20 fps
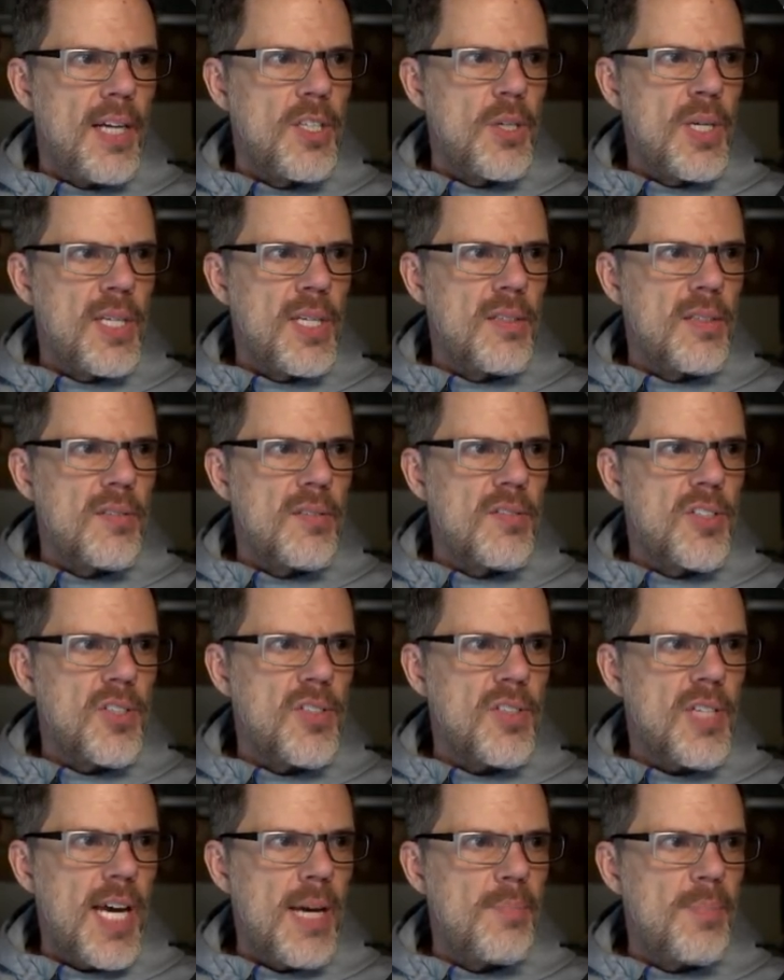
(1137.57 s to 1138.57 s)
you can
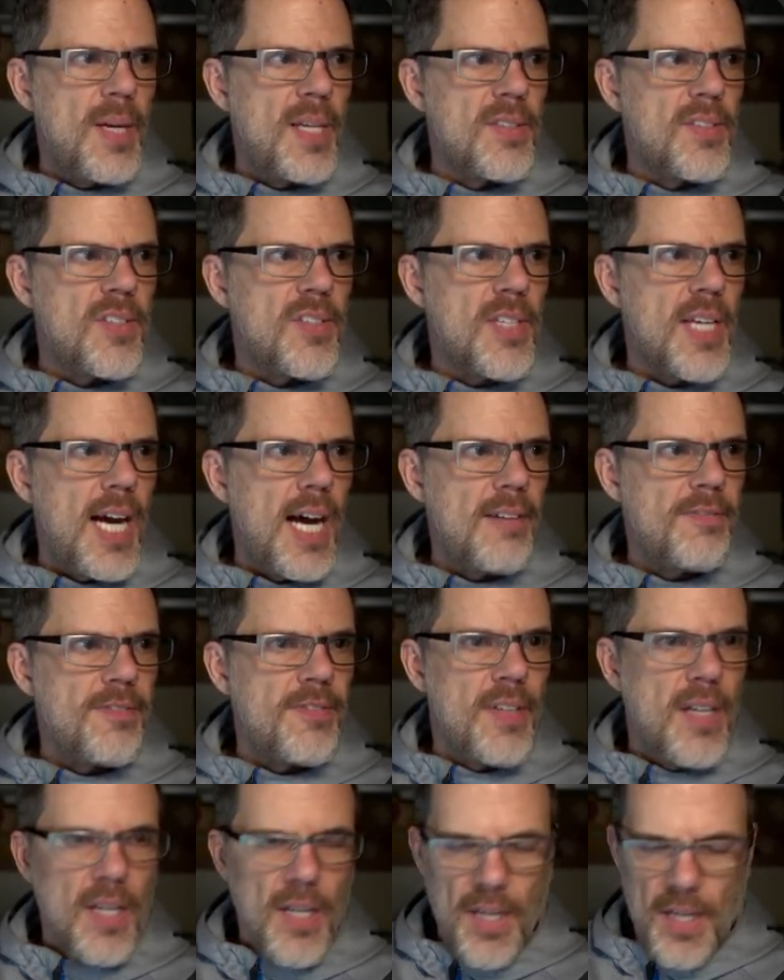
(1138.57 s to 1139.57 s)
just type in
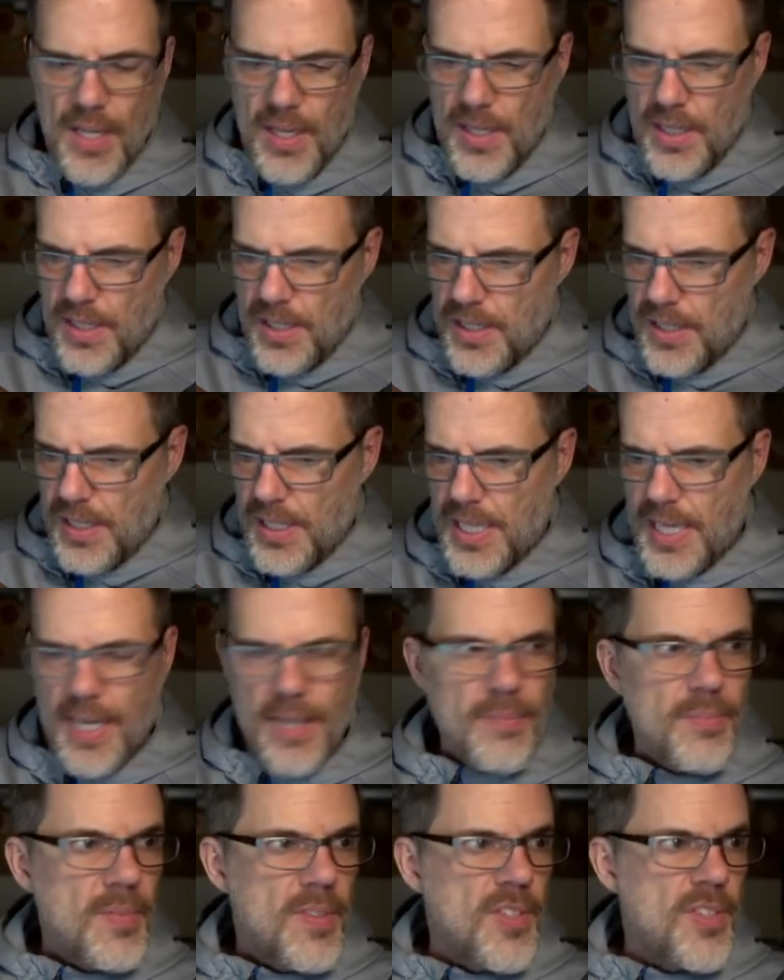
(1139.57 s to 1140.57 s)
stuff,
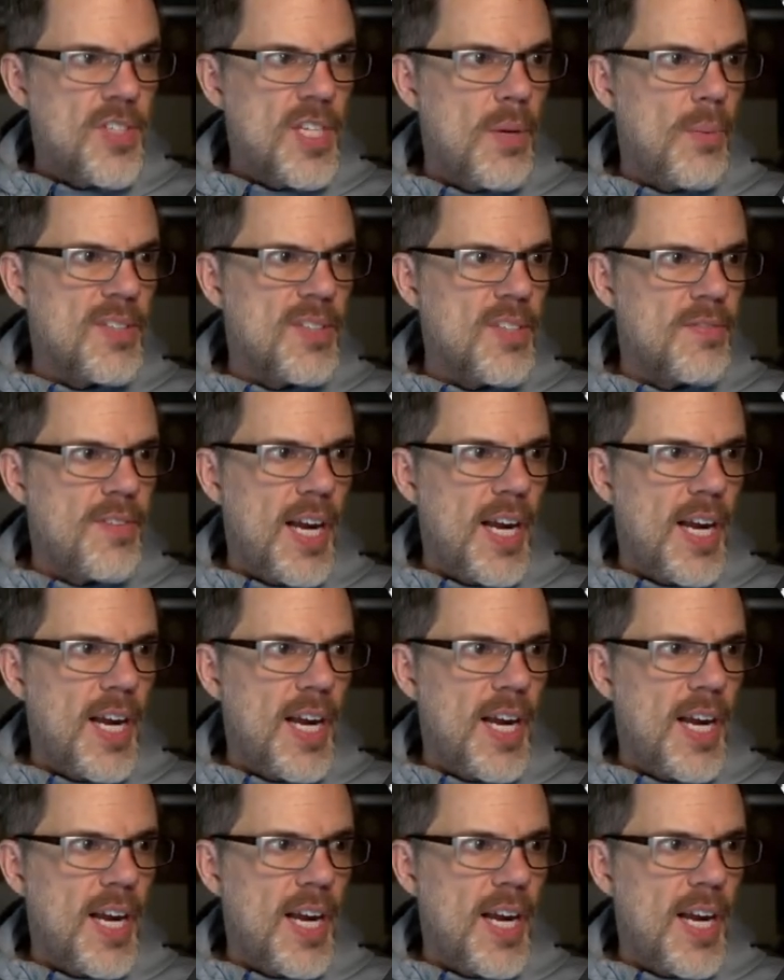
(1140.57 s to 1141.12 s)
see what's